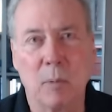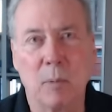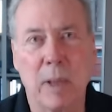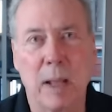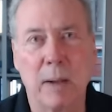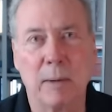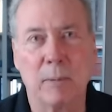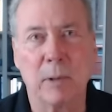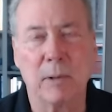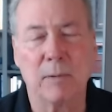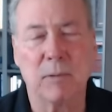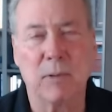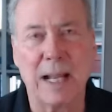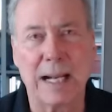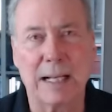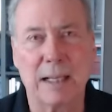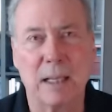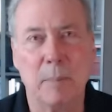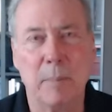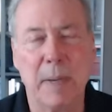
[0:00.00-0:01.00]
that
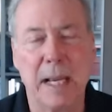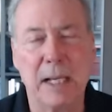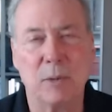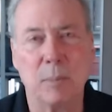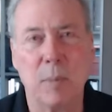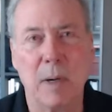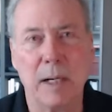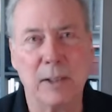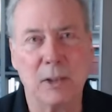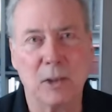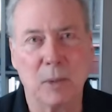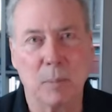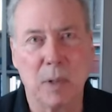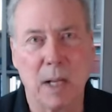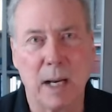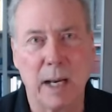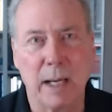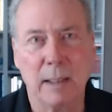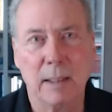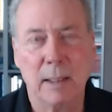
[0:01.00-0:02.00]
reflect the base money
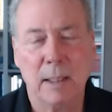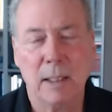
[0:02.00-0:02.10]
supply